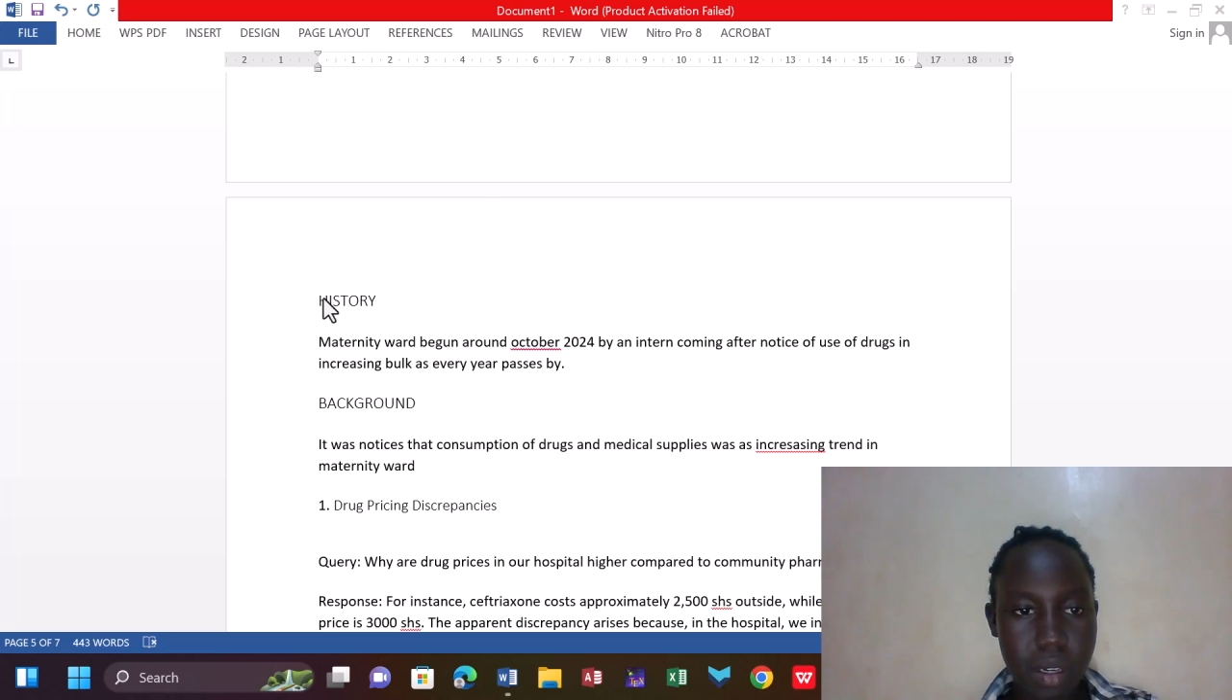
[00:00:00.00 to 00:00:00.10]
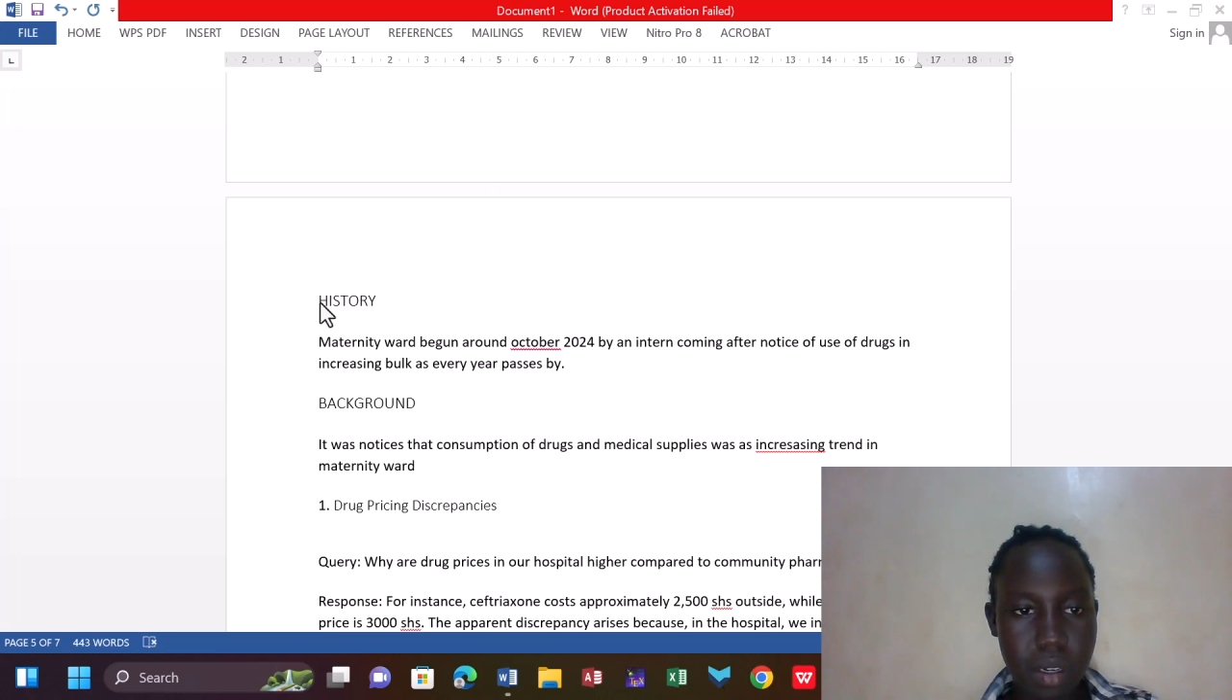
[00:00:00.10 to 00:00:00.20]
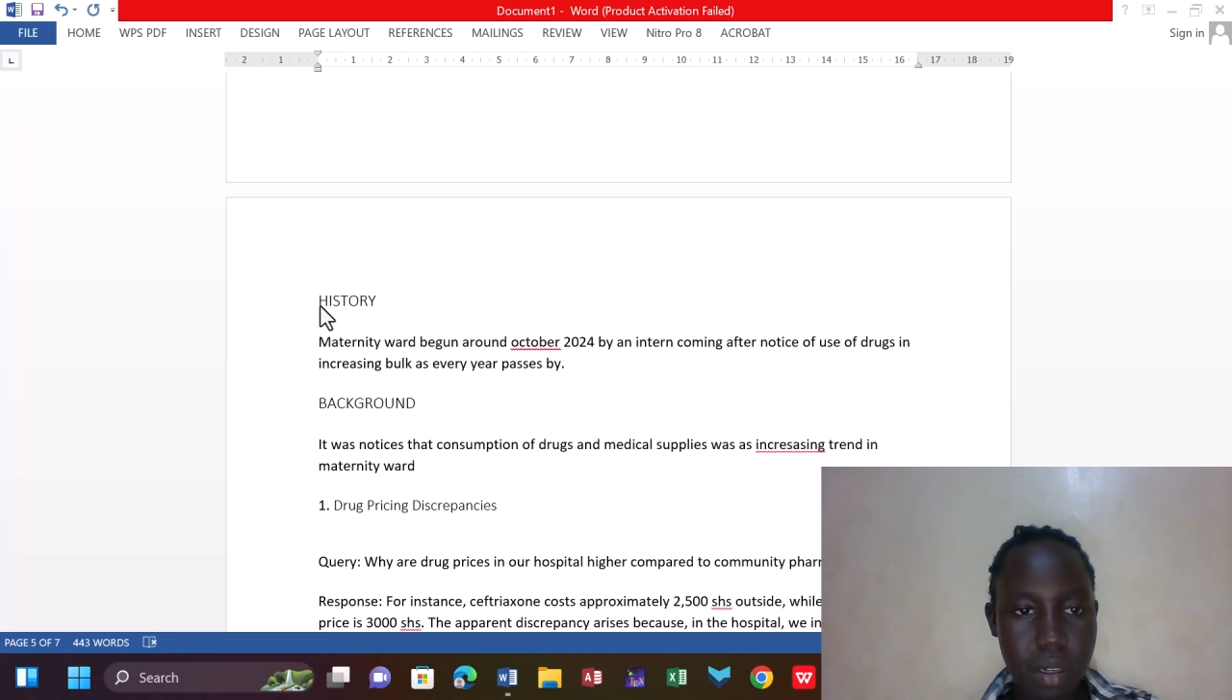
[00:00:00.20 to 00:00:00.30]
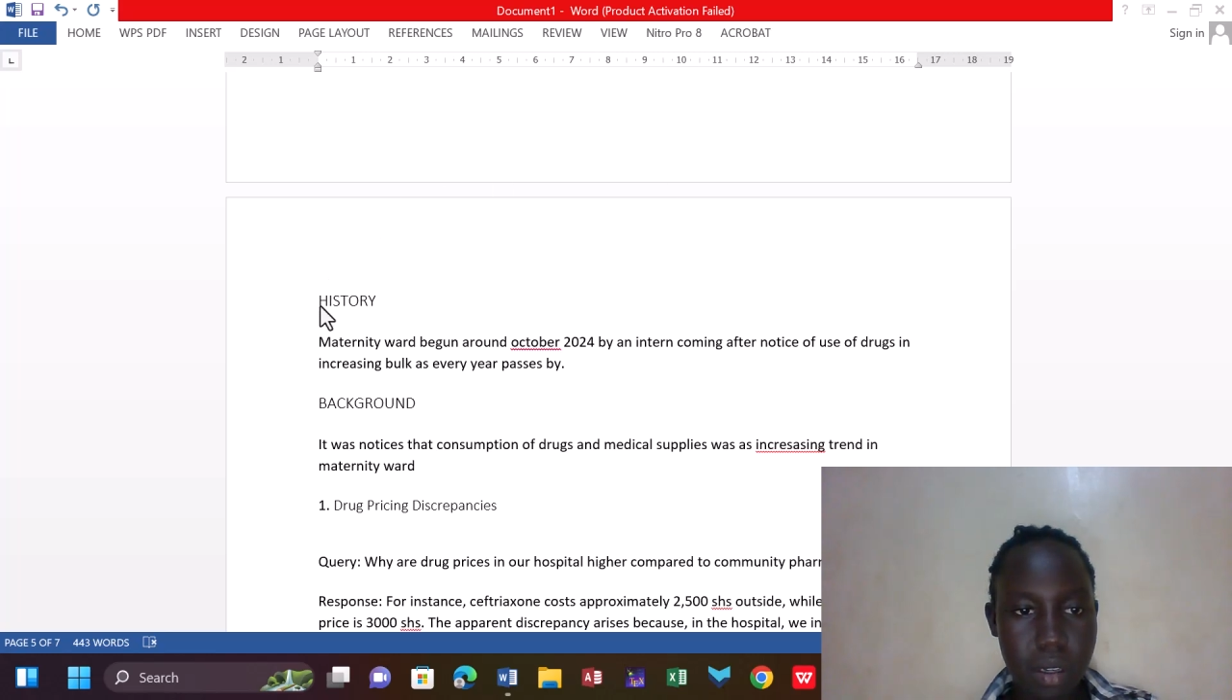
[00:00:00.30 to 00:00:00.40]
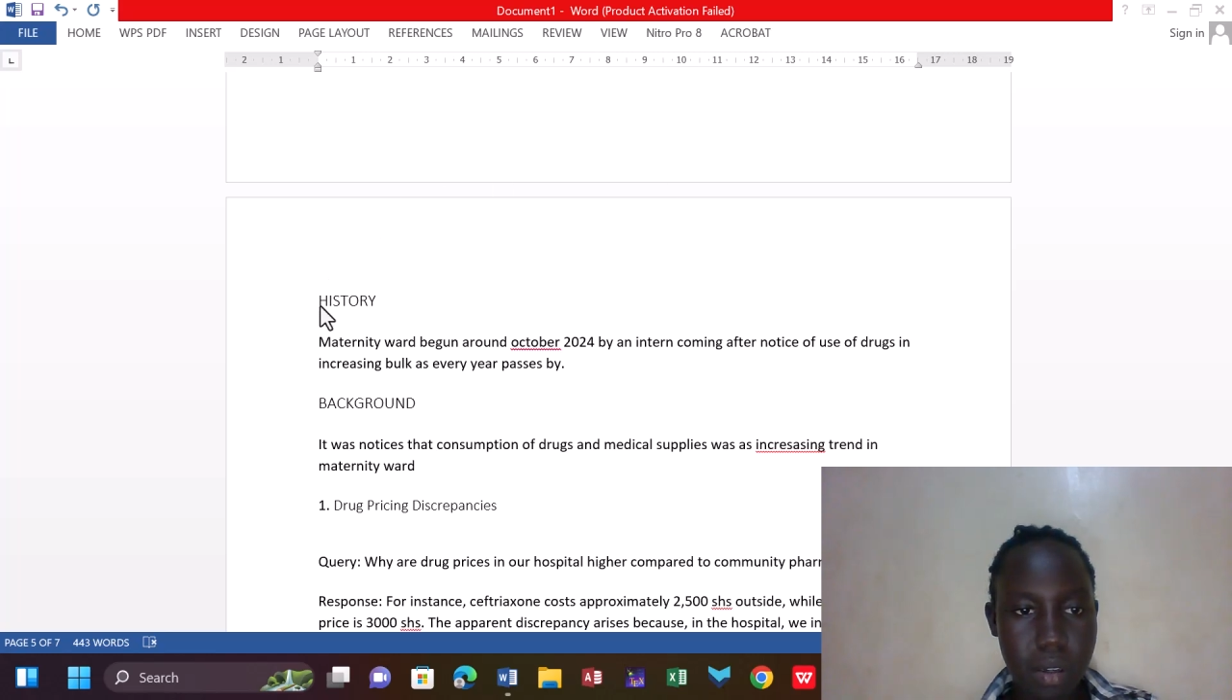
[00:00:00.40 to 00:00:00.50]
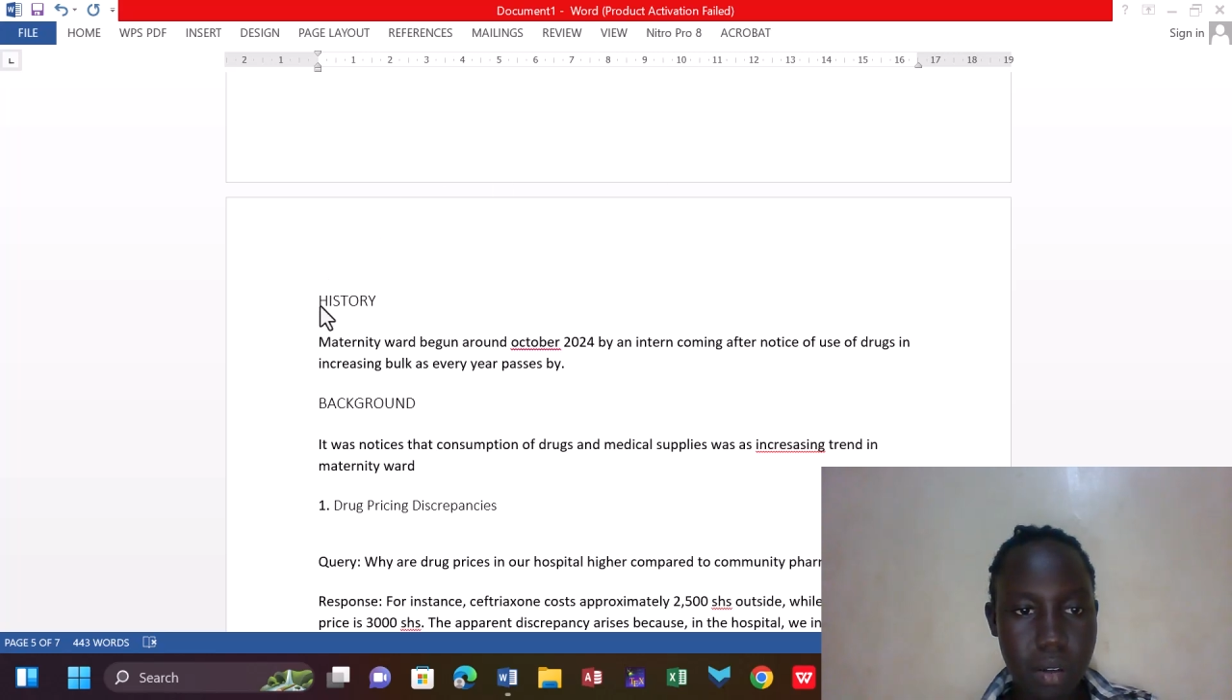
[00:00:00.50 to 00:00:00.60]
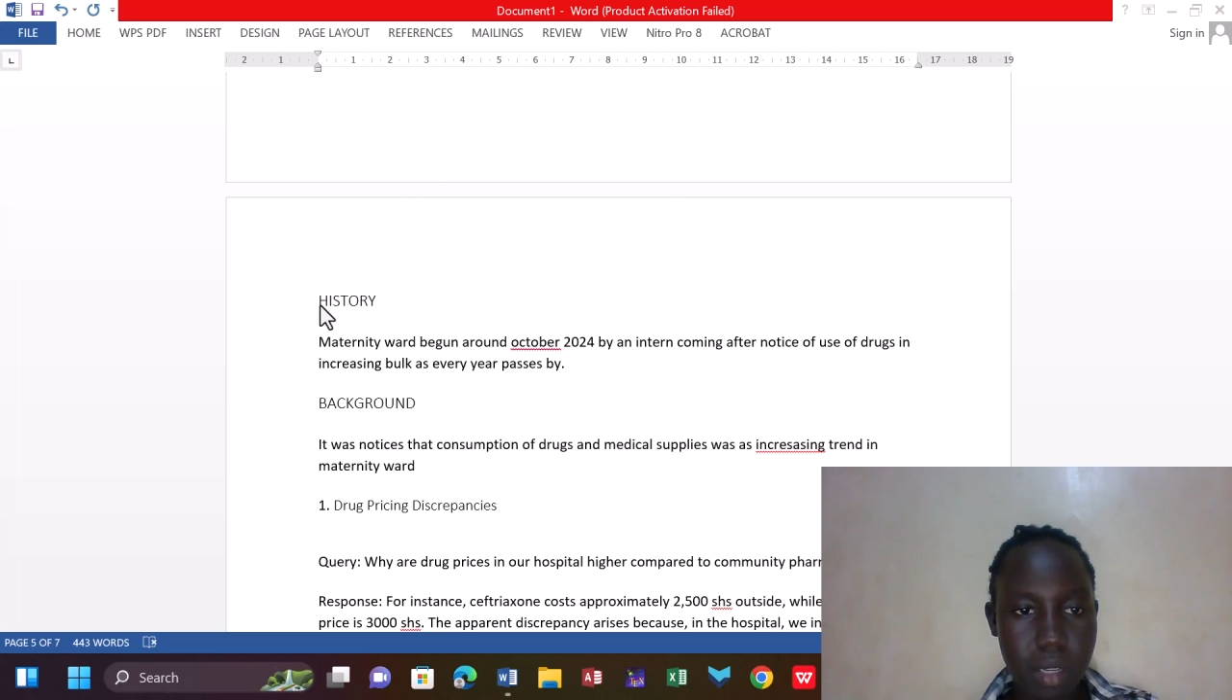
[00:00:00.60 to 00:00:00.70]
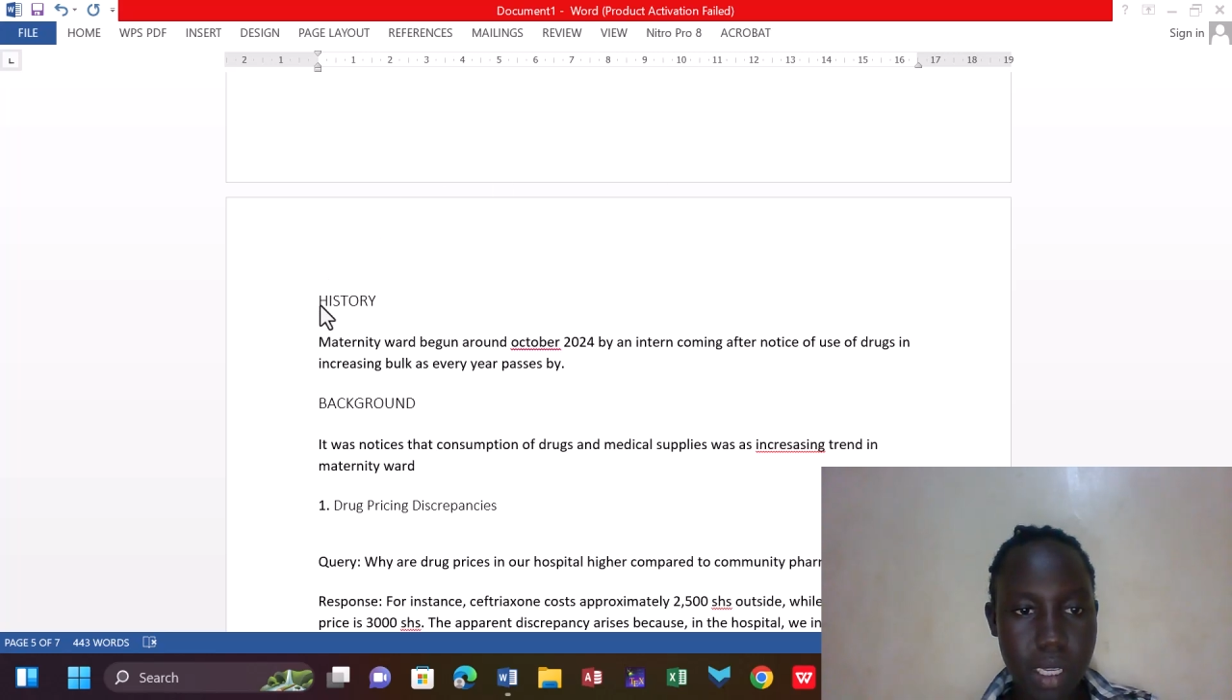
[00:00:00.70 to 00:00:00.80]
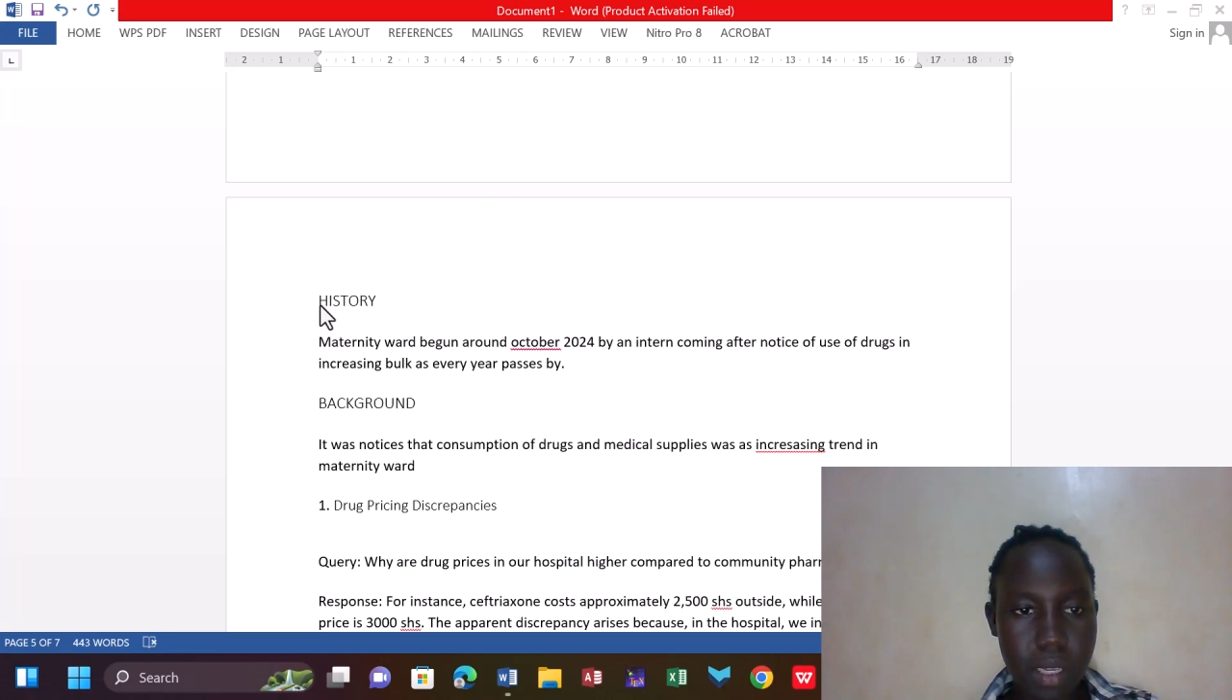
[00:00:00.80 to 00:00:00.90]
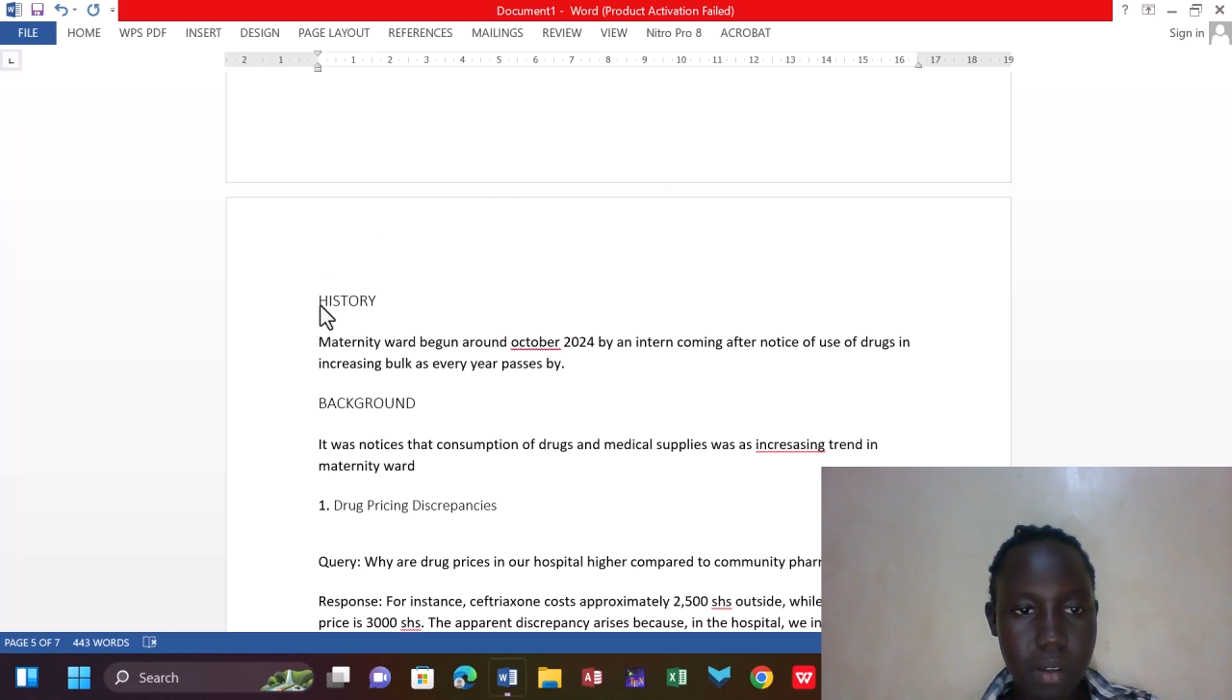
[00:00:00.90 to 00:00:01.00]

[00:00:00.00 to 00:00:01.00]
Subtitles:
you click on the